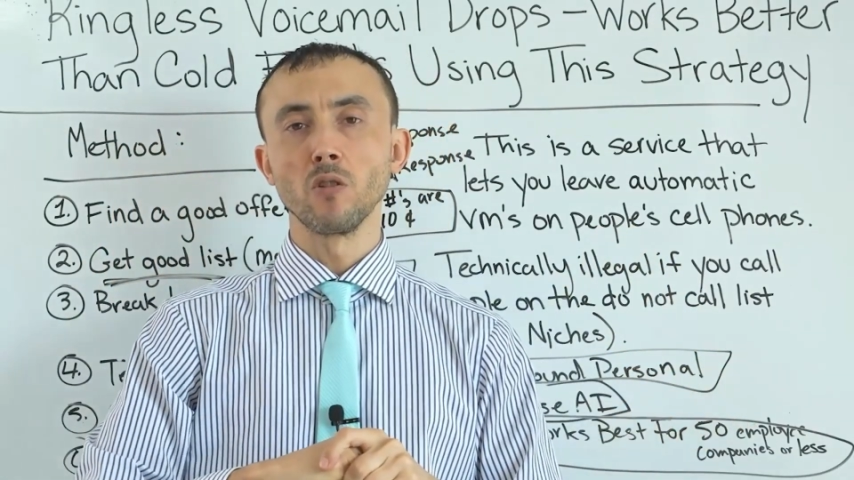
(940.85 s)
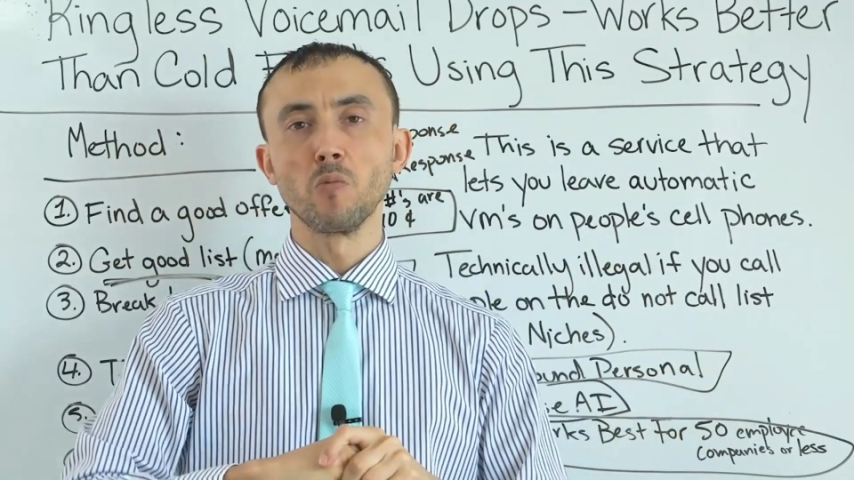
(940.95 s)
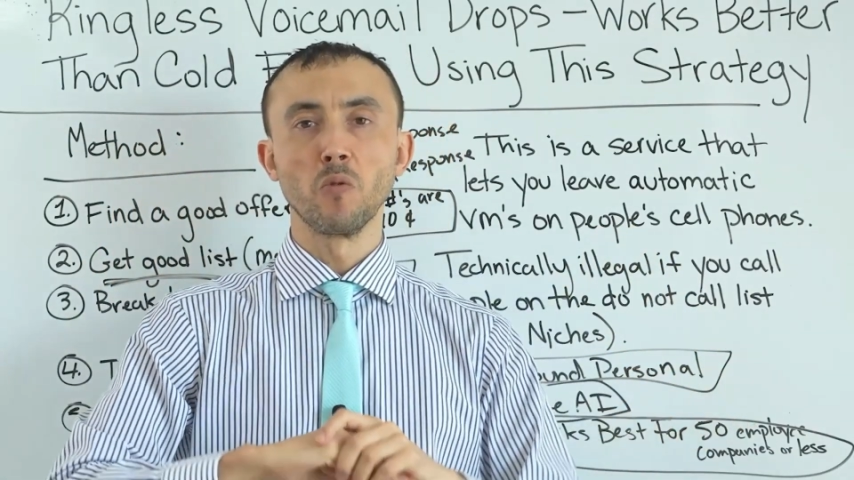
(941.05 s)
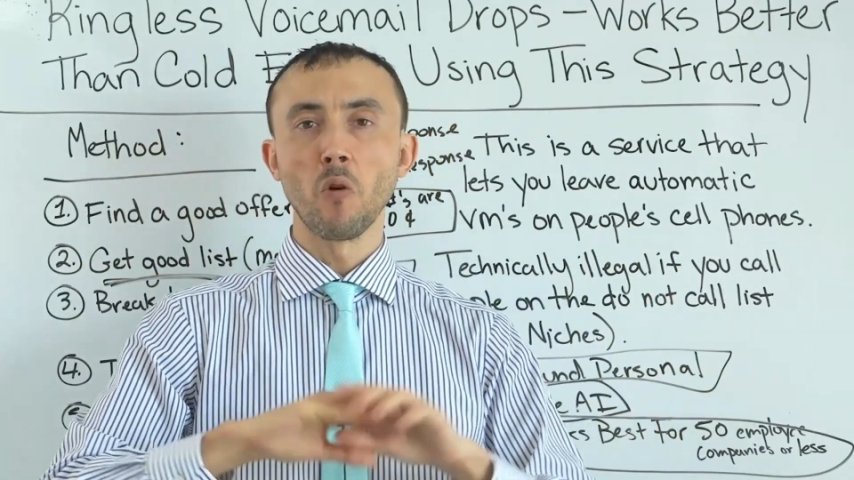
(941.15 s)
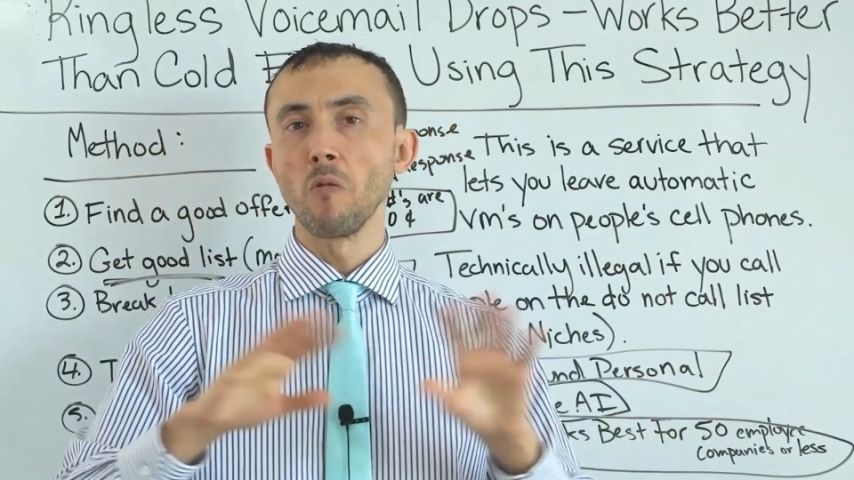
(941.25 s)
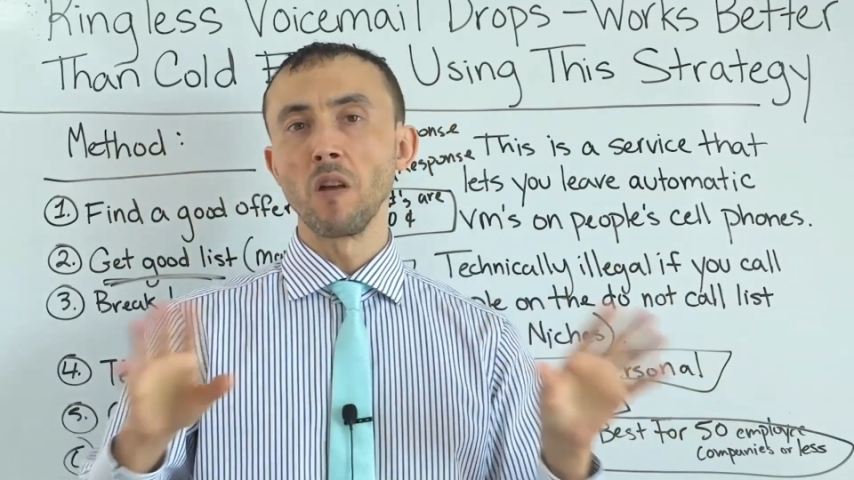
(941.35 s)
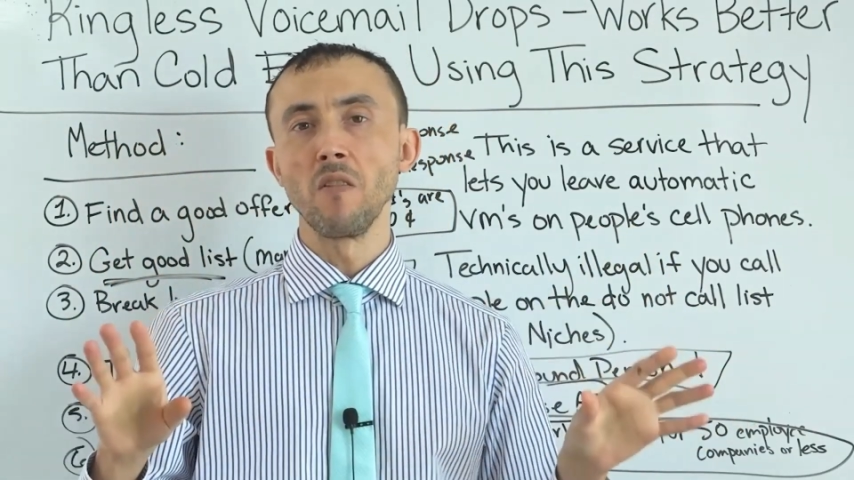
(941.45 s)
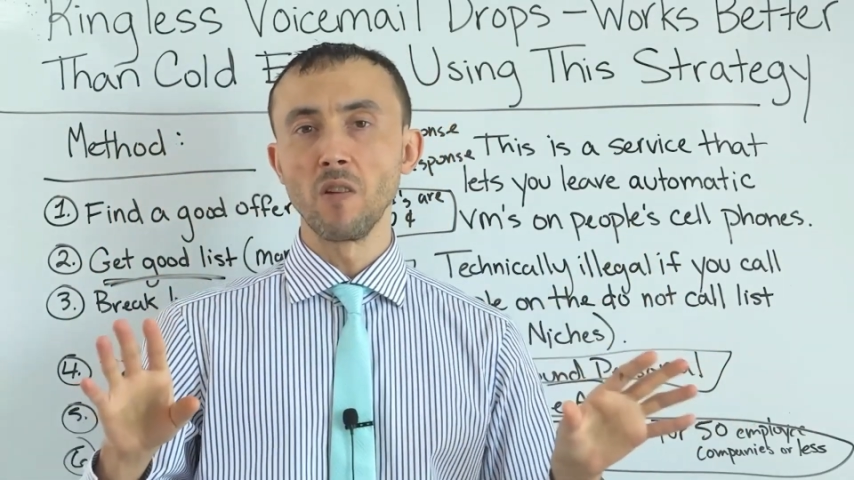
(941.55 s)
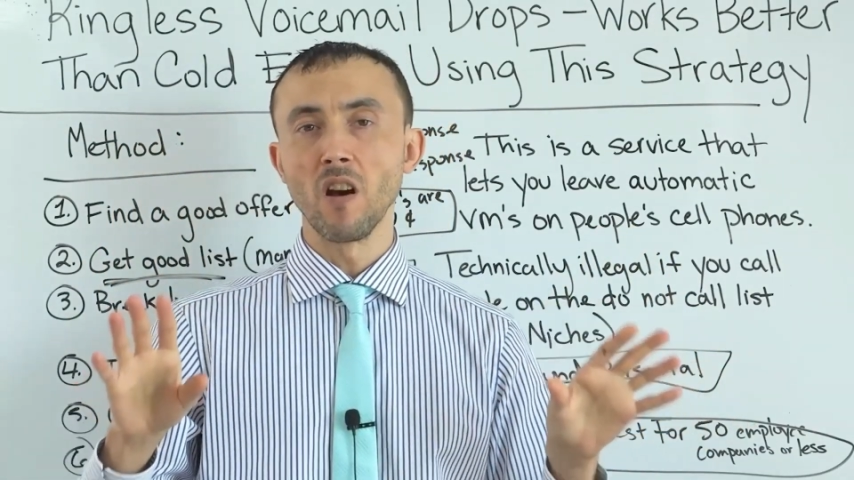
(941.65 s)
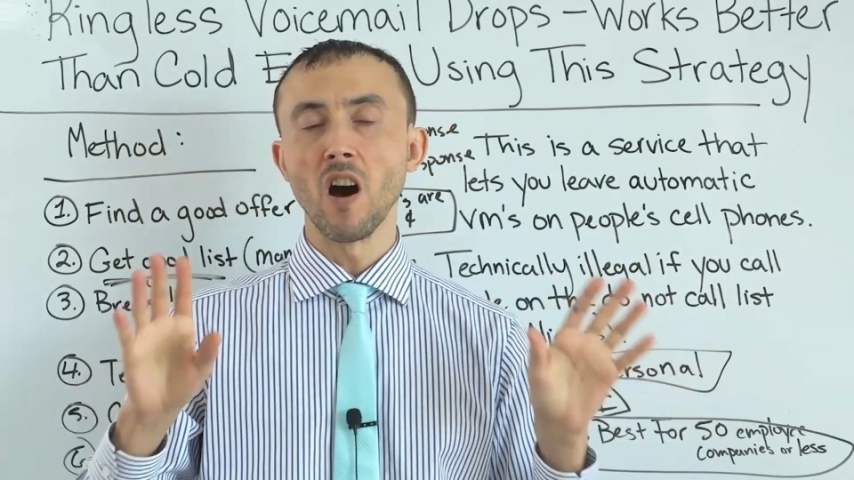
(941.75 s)
before we
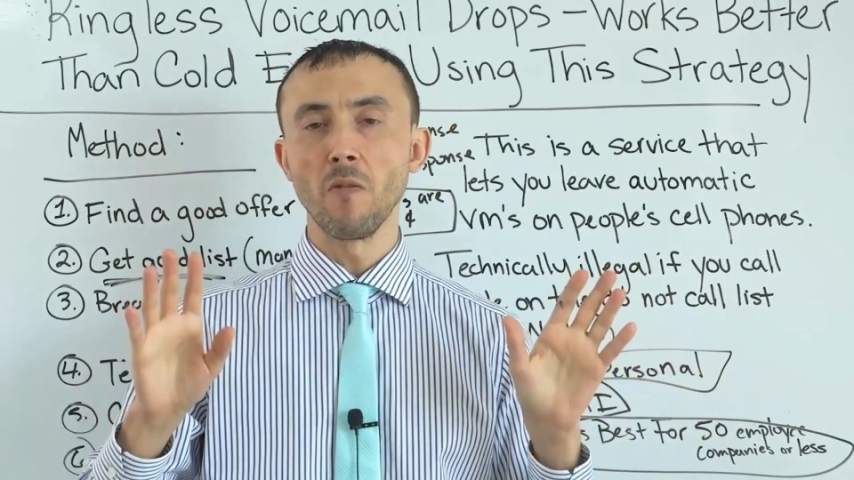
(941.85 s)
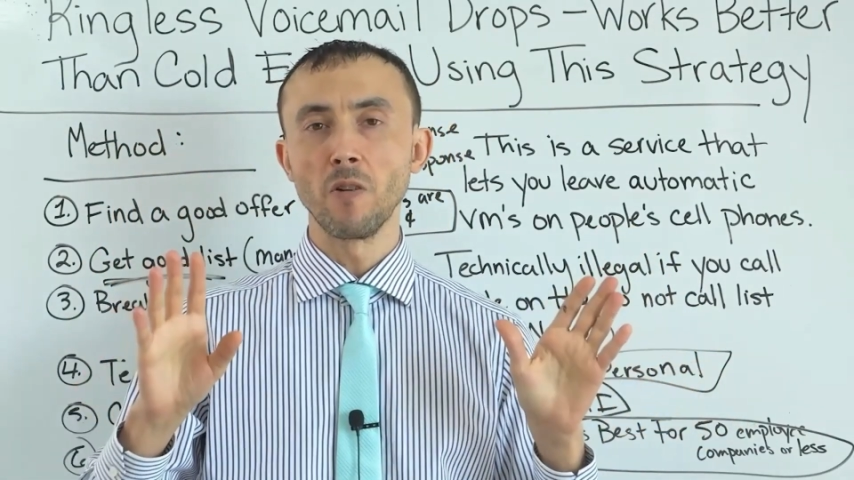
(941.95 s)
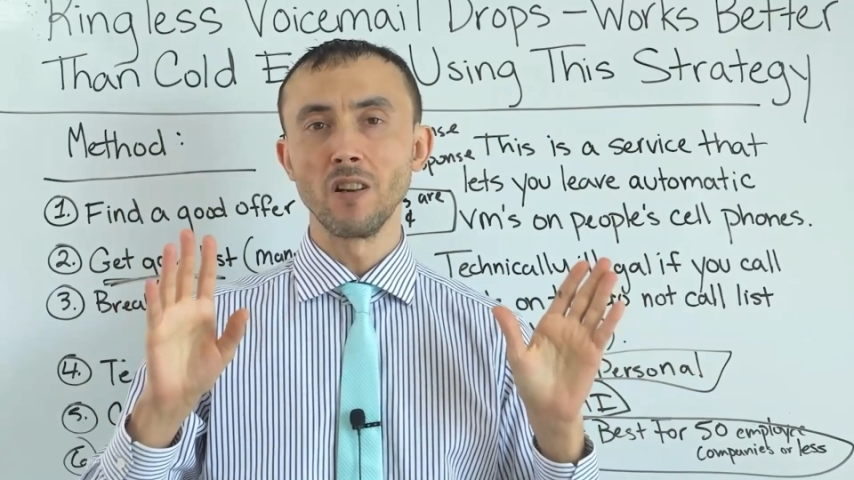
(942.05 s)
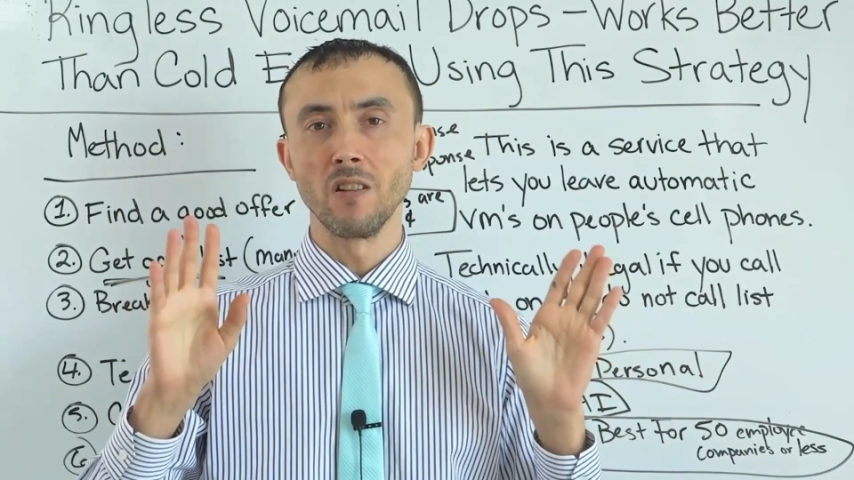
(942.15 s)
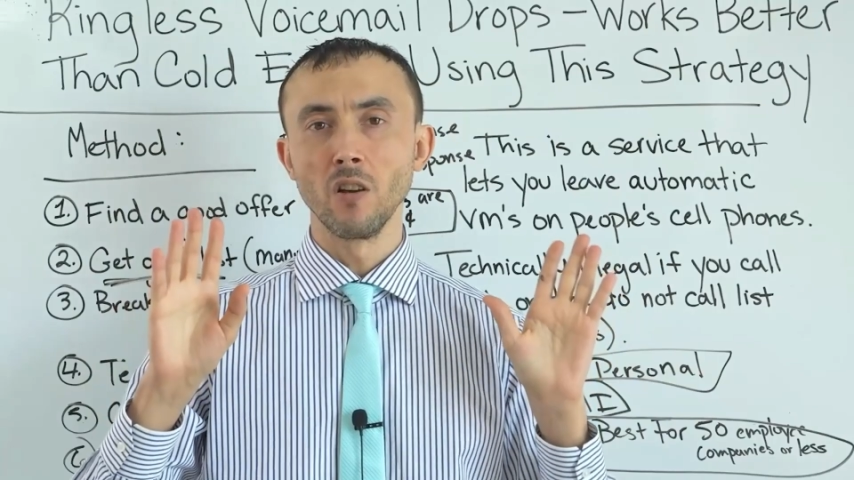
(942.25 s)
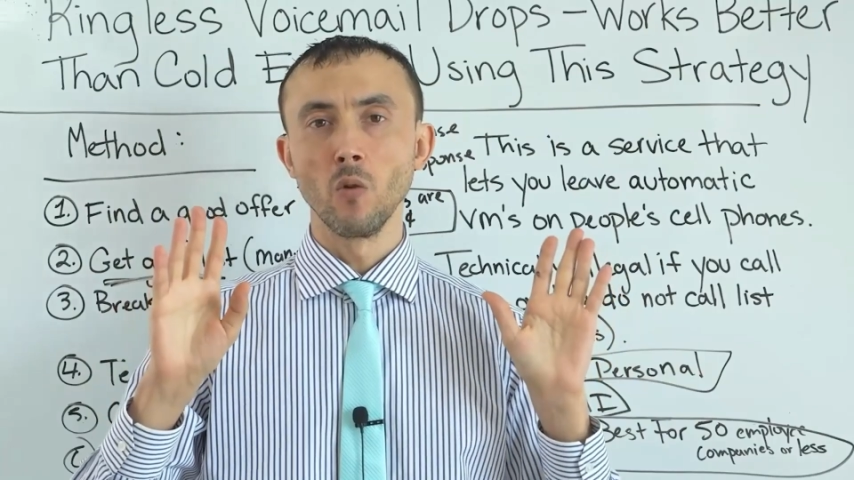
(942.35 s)
even offer to